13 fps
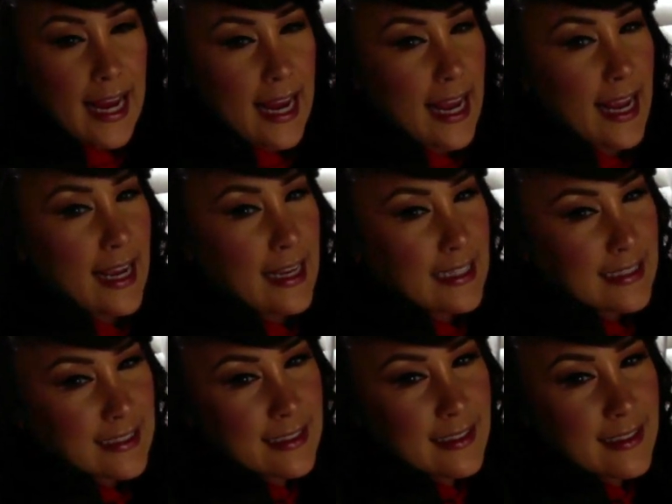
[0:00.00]

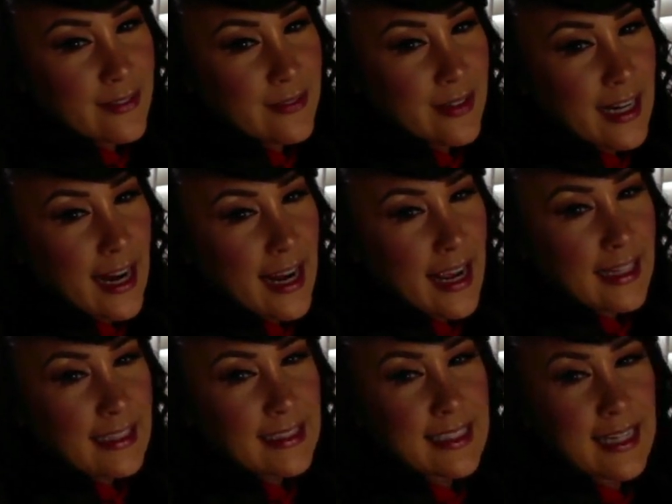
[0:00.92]
and when I
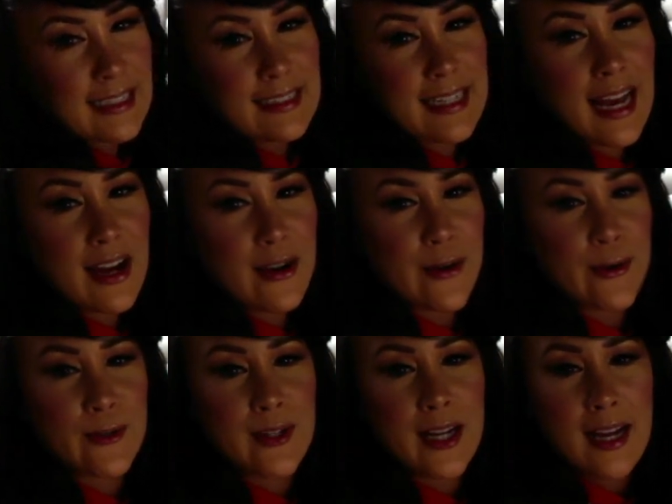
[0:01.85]
had sat
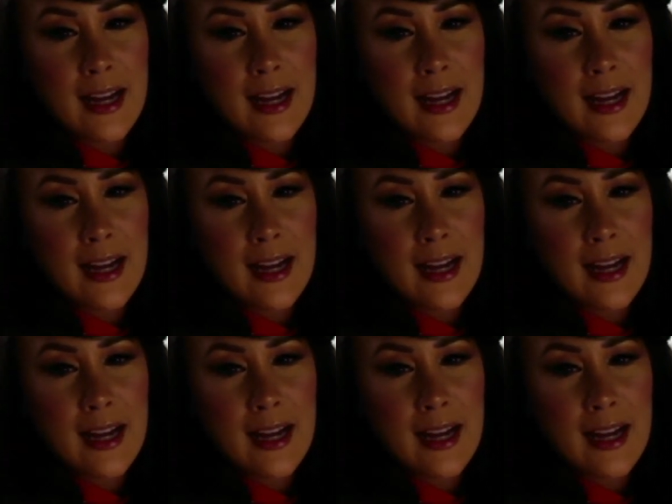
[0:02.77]
down.